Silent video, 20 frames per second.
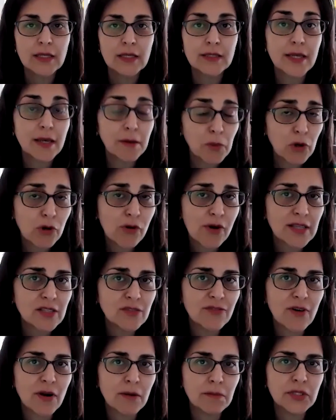Democrat
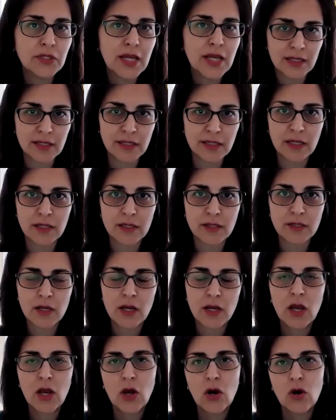from Texas,
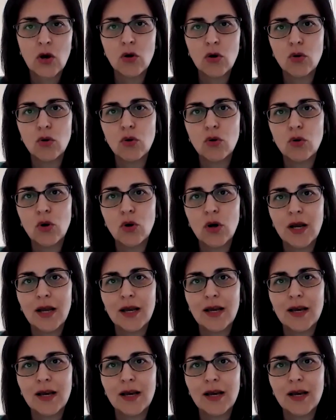who